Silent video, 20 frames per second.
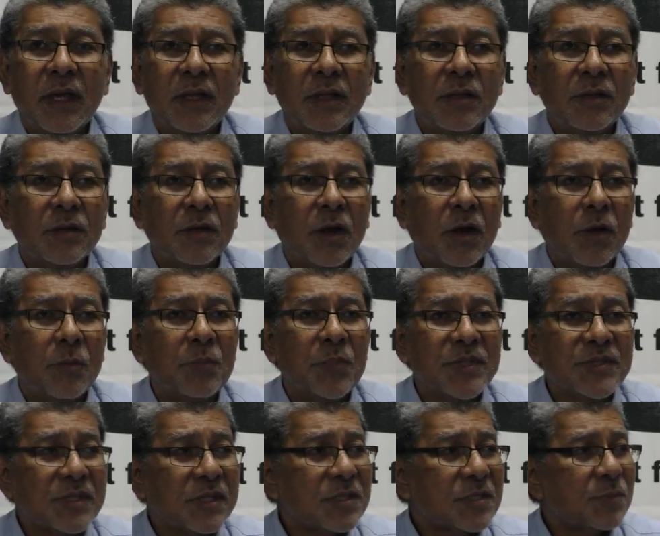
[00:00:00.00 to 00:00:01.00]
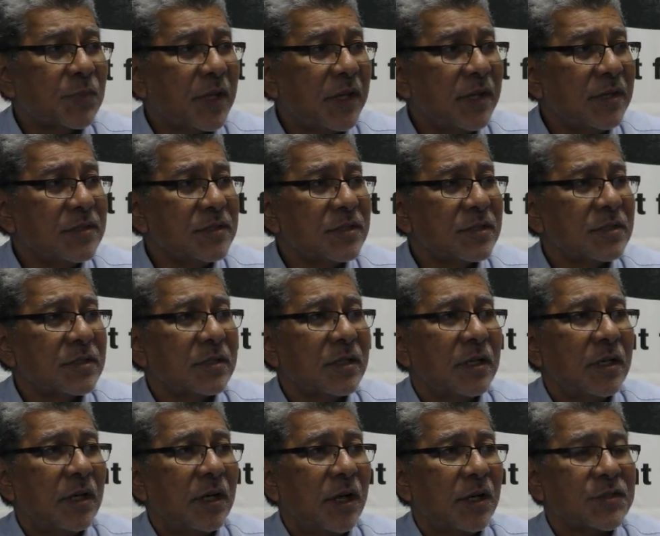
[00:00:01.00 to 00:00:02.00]
in her business place.
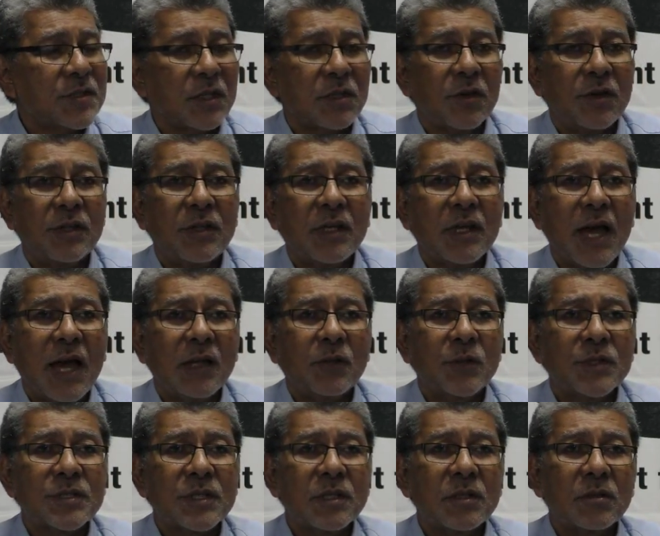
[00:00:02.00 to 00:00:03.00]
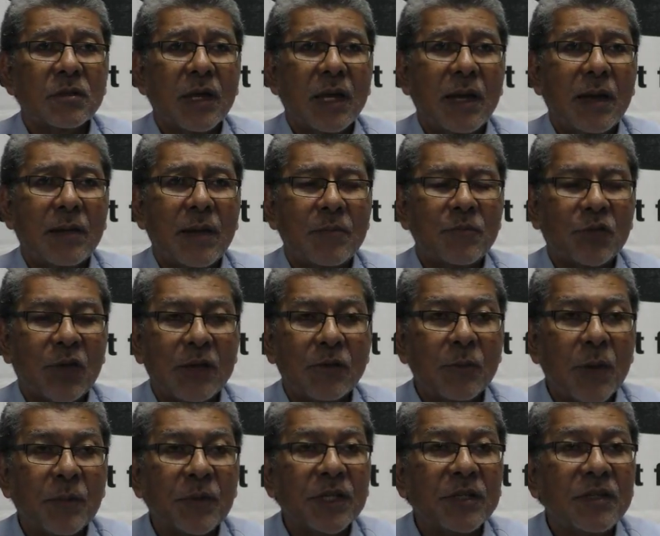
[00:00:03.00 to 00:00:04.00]
A security guard, was it? I'm
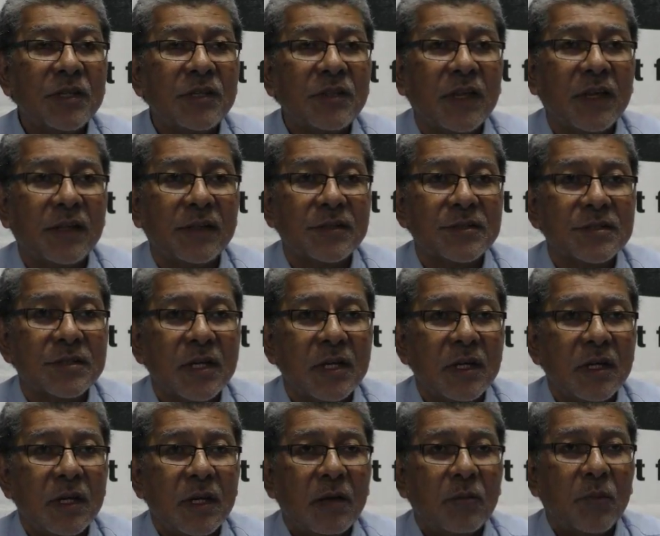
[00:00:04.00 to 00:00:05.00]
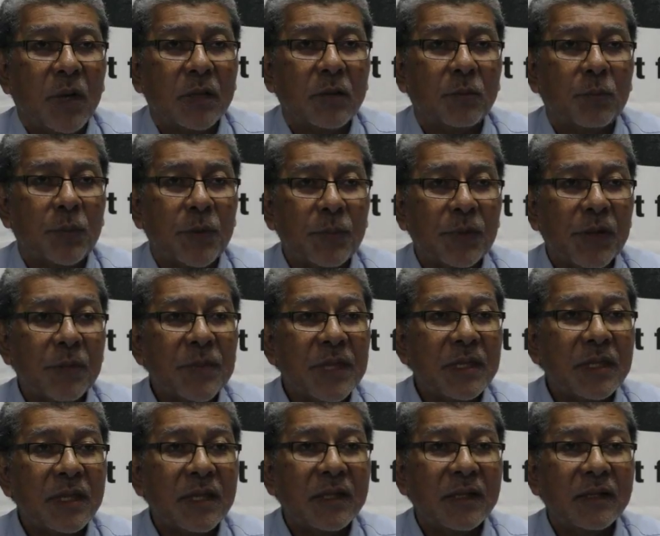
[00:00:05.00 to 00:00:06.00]
trying to remember the details. But people have
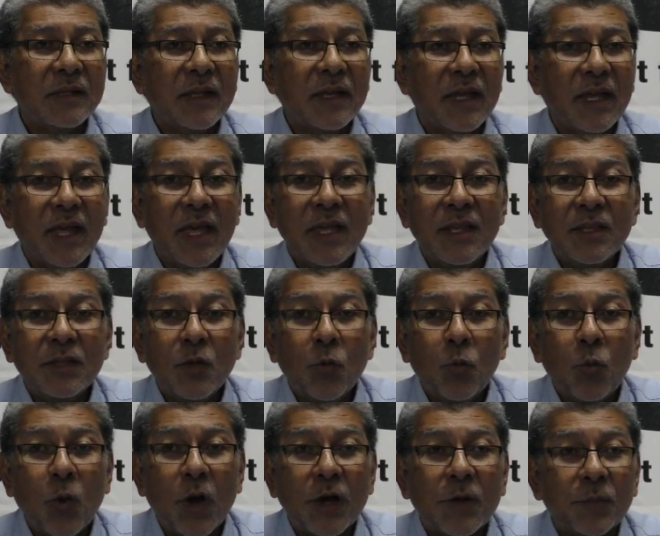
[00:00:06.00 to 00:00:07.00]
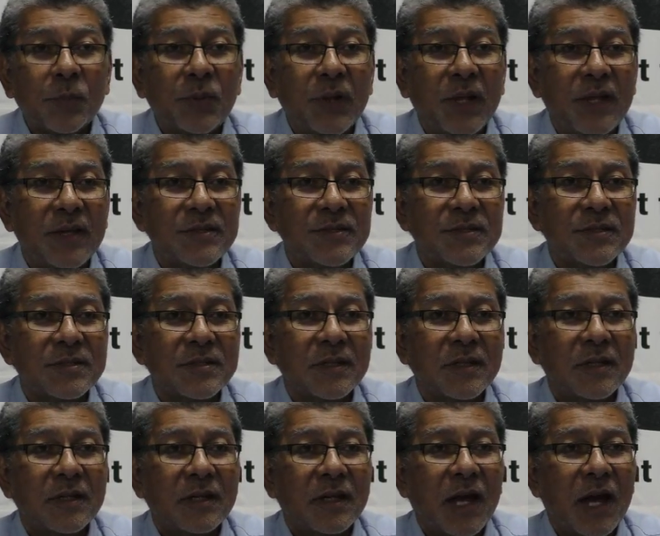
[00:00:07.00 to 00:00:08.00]
been killed in the workplace
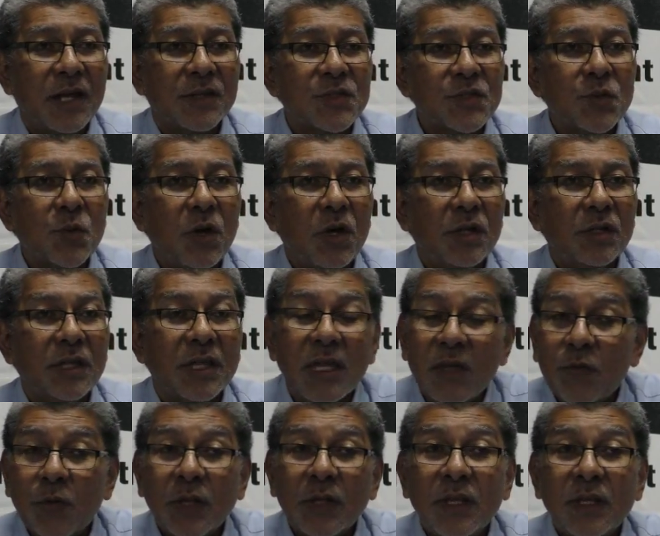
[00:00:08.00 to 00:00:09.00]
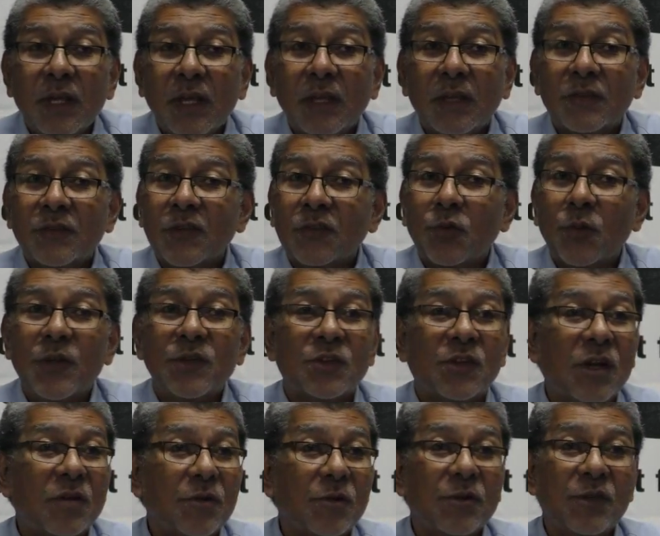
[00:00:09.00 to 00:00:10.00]
and so on, even in the
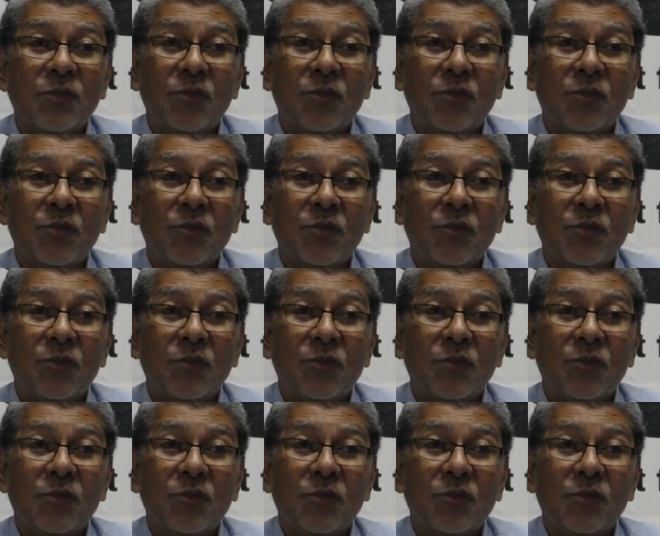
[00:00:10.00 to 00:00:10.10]
situation of a